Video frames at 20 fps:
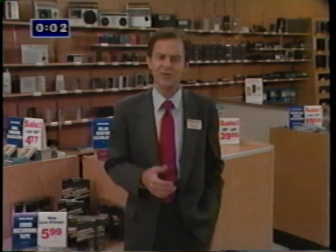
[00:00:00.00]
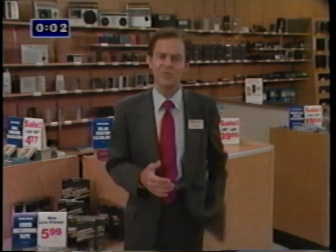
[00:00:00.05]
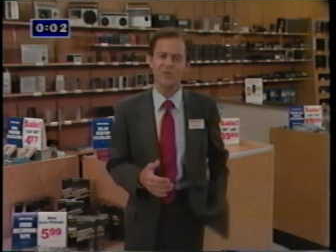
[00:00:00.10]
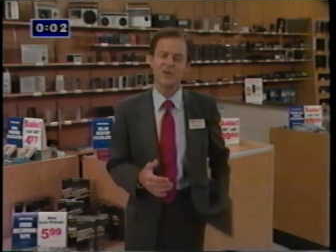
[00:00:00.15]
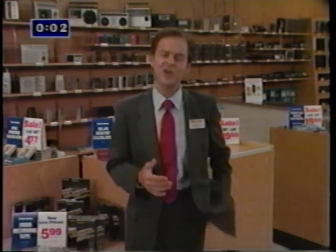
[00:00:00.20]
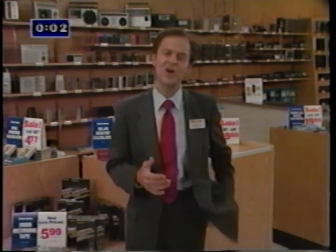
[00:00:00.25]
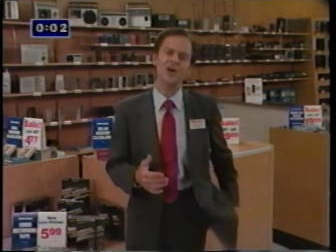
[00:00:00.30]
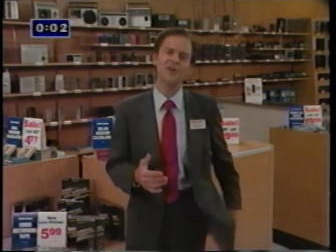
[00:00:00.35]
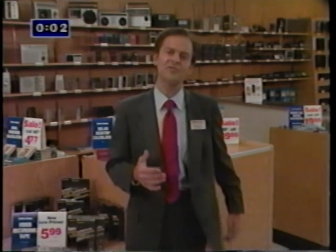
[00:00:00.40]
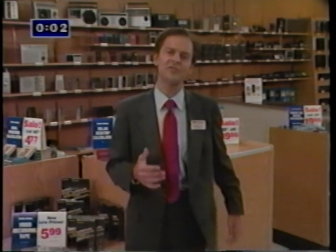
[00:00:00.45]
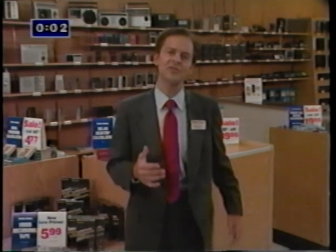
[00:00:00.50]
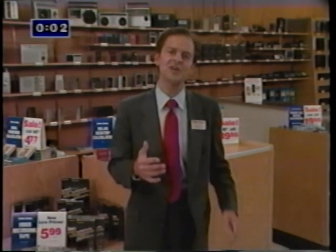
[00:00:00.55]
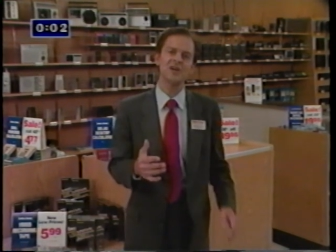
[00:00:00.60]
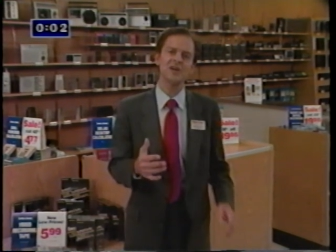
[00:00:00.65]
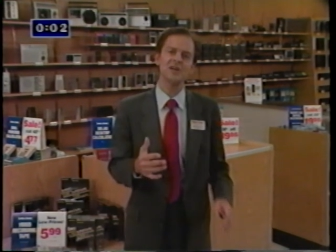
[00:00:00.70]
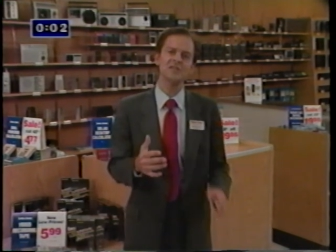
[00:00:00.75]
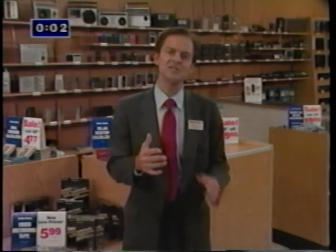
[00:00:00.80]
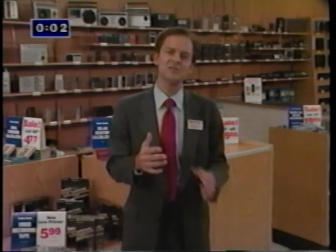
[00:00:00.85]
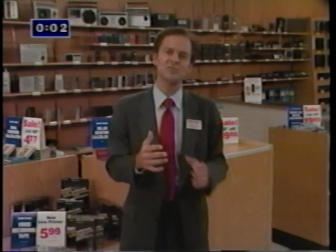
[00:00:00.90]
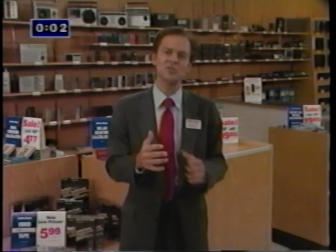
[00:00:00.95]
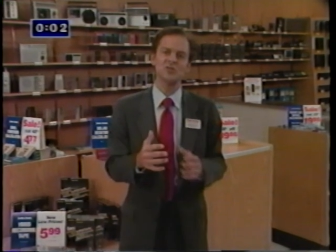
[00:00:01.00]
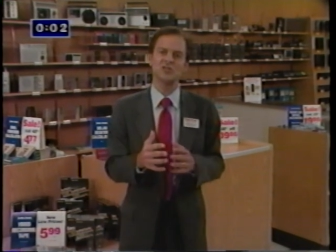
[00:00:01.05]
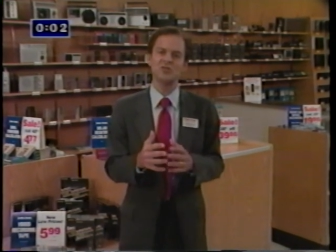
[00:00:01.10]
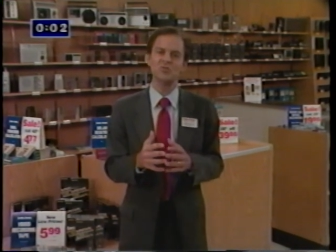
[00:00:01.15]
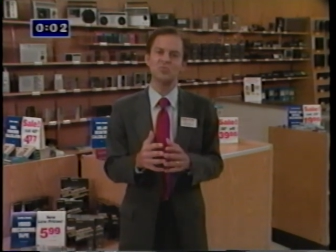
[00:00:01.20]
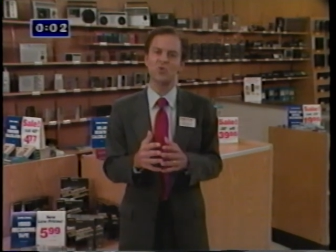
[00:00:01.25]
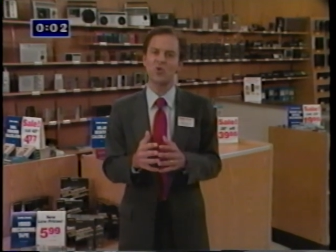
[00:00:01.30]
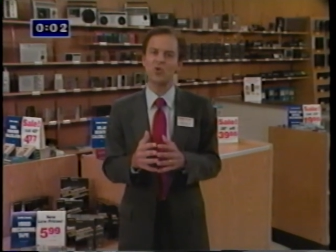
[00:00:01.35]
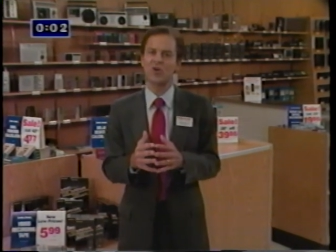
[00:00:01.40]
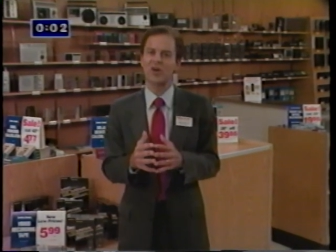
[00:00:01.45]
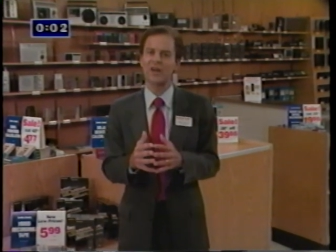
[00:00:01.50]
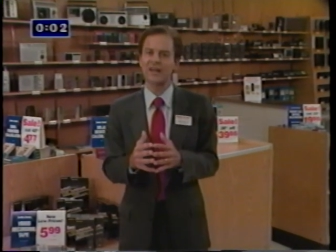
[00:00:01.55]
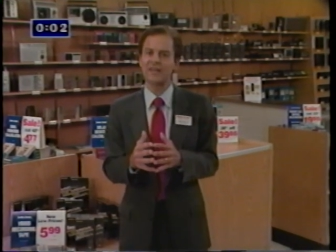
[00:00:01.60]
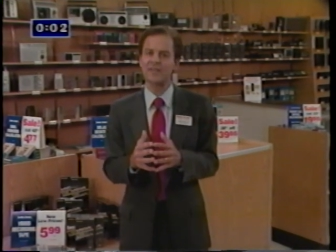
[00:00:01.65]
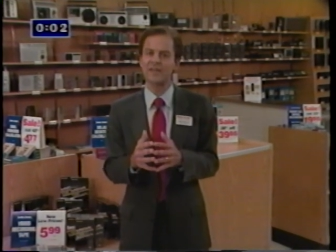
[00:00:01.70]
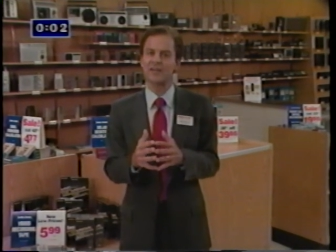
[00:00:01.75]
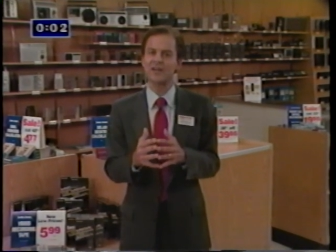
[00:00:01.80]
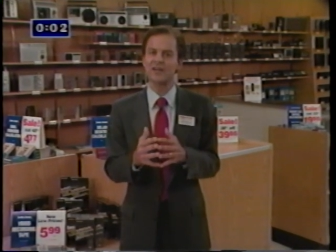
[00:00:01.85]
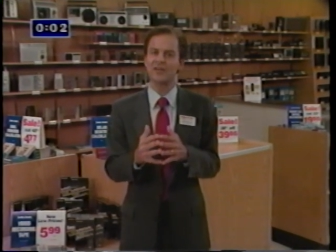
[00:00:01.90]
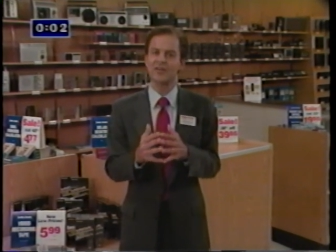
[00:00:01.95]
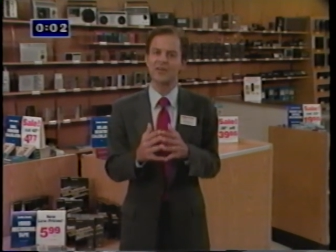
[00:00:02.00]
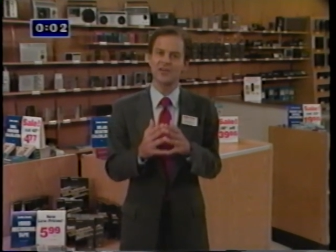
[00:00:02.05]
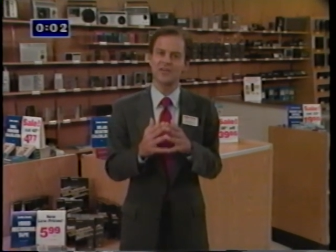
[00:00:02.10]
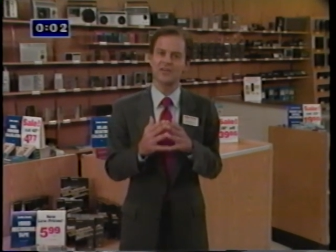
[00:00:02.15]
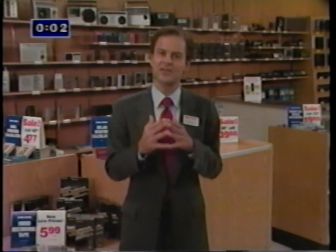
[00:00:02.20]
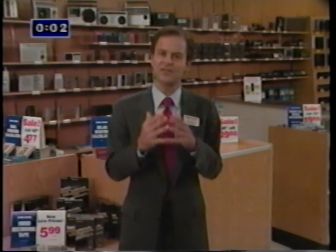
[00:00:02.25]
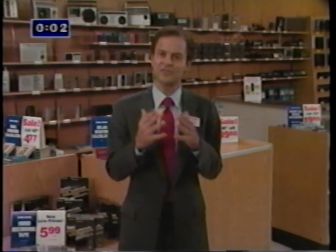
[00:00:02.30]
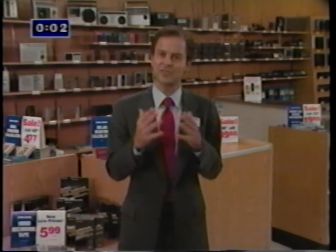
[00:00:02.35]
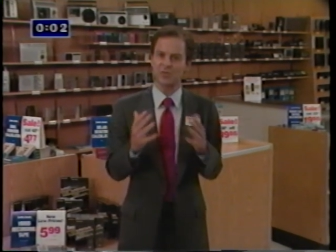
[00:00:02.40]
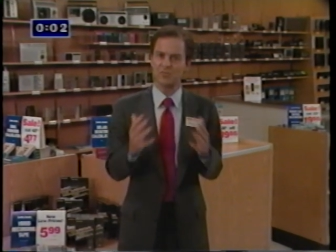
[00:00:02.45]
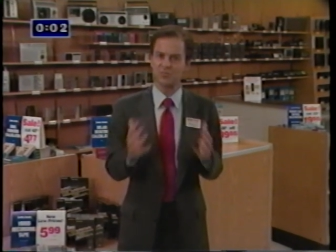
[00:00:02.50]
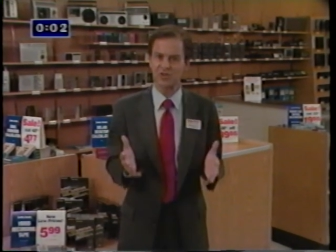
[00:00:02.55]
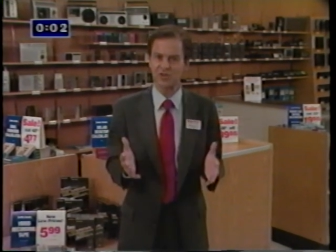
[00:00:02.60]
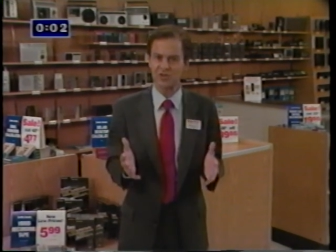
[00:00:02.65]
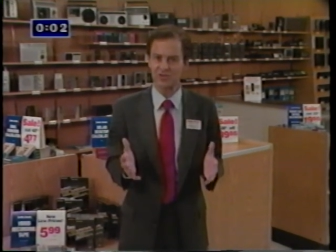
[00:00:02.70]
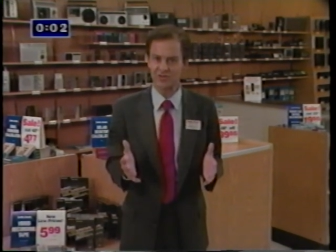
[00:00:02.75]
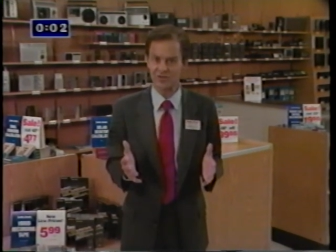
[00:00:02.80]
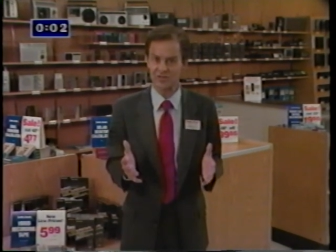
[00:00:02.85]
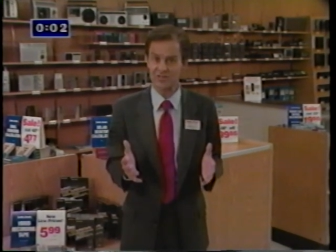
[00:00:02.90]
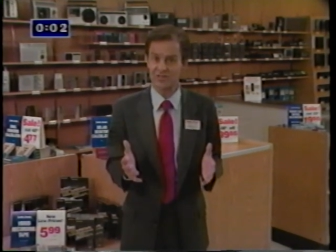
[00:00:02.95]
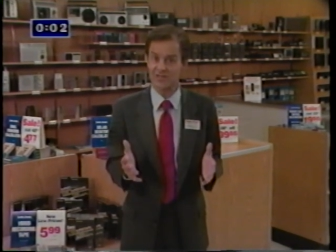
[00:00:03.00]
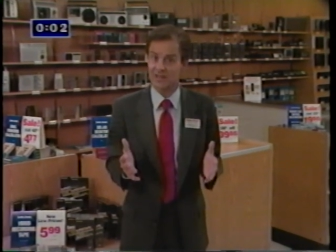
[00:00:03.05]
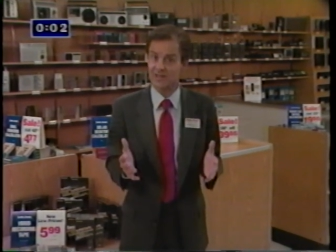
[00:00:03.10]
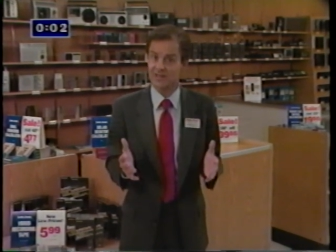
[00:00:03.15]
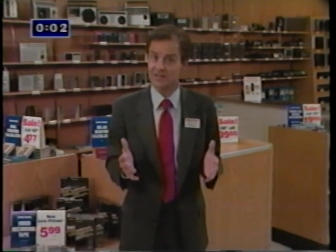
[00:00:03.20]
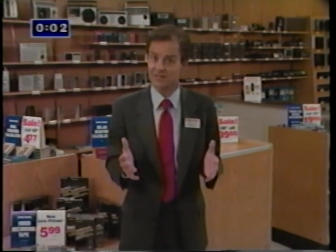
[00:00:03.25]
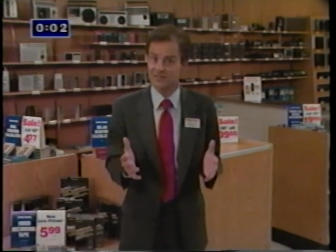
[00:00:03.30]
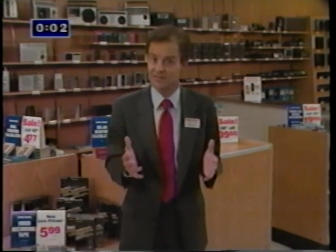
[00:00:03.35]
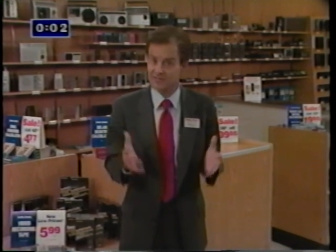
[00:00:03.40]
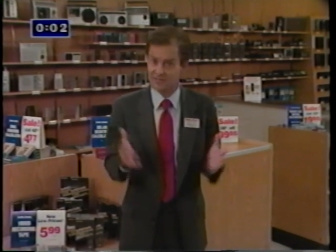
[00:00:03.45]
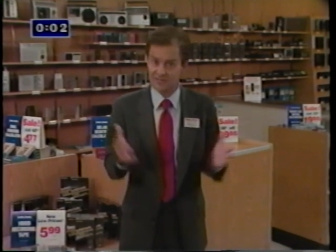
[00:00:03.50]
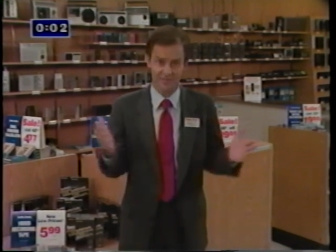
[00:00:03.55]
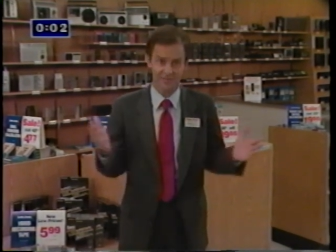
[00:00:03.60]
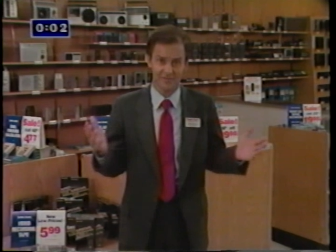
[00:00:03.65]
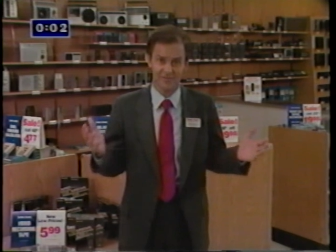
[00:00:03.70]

We offer customer support in the area of computers and,